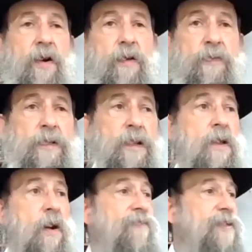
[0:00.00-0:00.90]
or
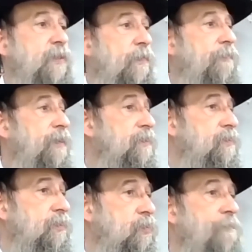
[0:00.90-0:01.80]

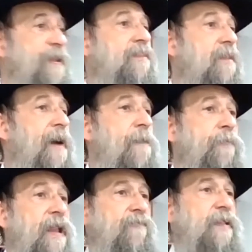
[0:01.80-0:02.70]
vegetables to mix them up
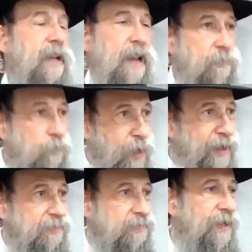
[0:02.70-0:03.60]
and having kilayim? What
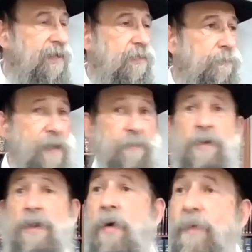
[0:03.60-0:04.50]
is the problem?
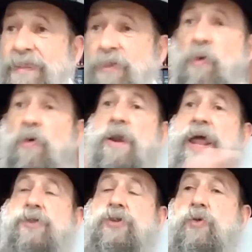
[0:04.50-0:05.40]
And what's the whole
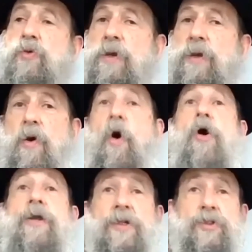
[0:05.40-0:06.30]
connection to the
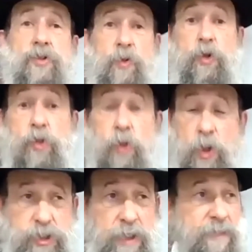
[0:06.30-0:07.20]
kodesh, to
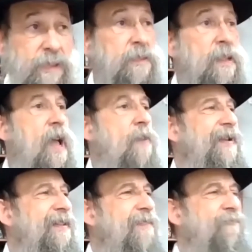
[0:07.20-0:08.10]
kedoshim? And what
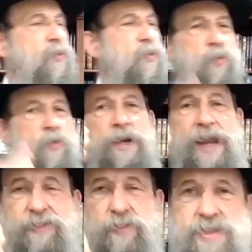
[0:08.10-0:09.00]
does it have to do?
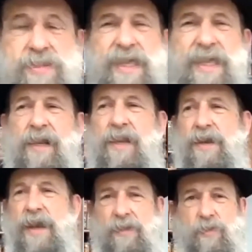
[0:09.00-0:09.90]
Not to steal
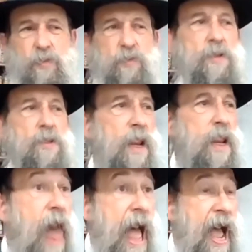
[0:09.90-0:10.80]
and not to
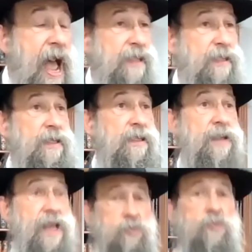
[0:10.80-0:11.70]
lie,
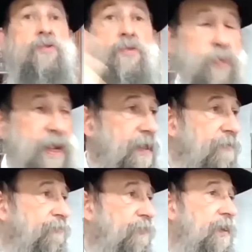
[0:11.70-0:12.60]
not to swear
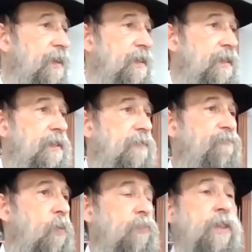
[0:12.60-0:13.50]
for
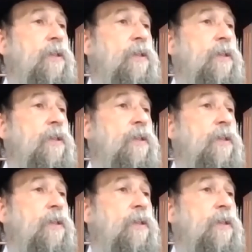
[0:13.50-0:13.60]
false.